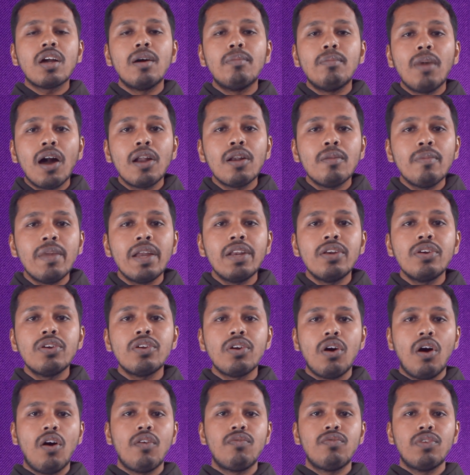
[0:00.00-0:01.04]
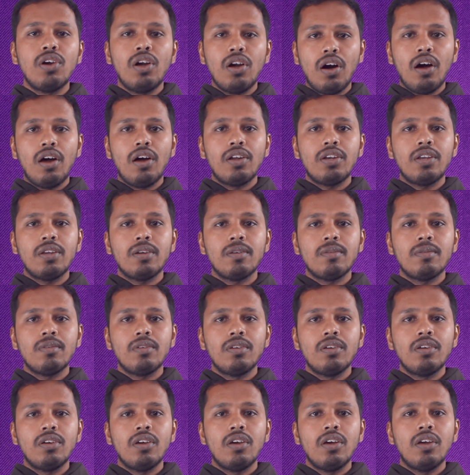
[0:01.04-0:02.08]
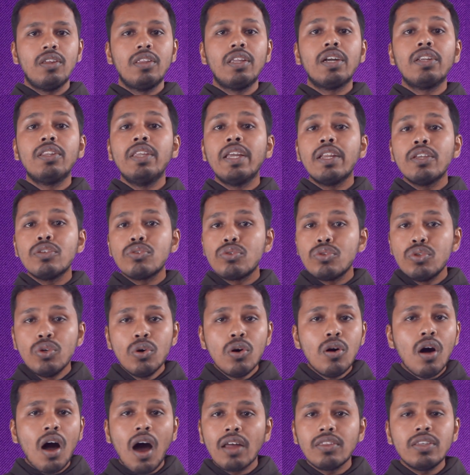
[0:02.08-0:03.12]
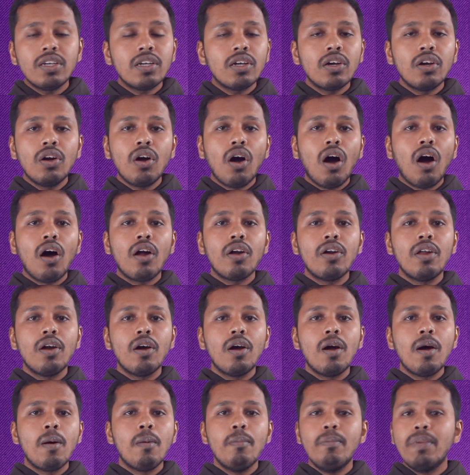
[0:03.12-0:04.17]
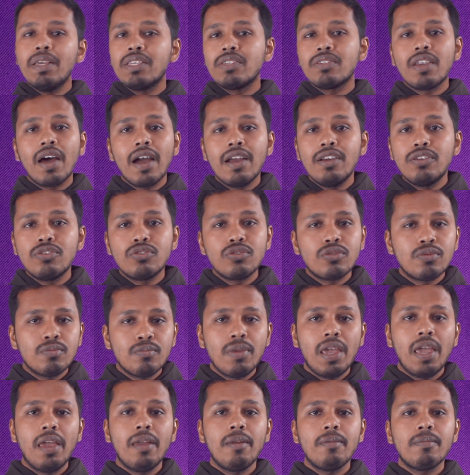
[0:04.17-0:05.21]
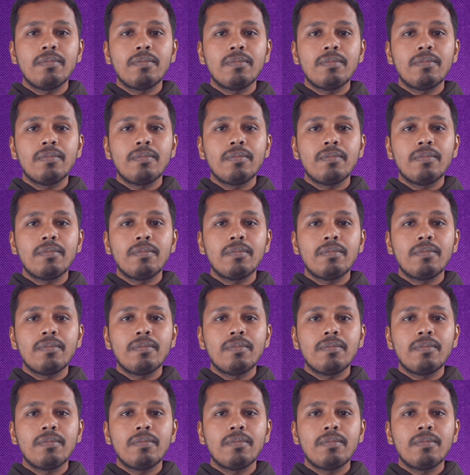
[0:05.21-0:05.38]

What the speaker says: commandment of God, that there is no other God besides me.